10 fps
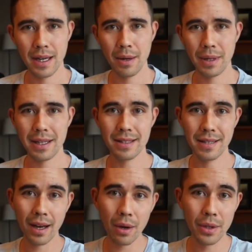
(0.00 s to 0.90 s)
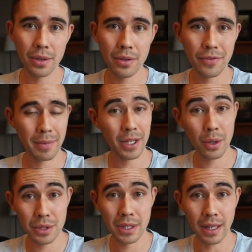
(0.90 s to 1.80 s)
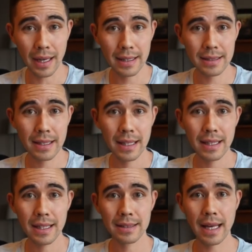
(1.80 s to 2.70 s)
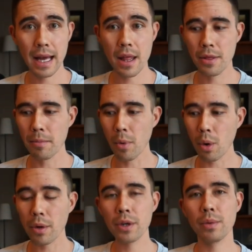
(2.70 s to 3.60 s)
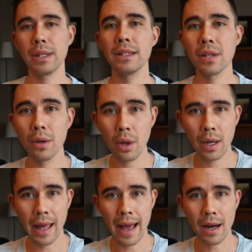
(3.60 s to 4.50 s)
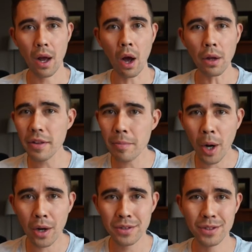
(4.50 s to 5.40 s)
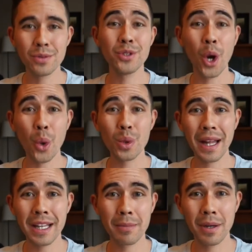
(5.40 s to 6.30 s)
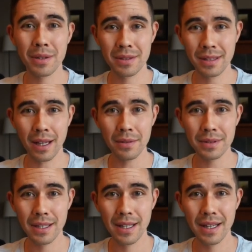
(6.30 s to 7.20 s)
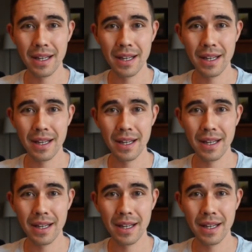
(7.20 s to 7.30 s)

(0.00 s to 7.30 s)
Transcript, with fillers: And what I can tell you from my coaching clients is that the more you're willing to look at all of the parts you don't like about yourselves,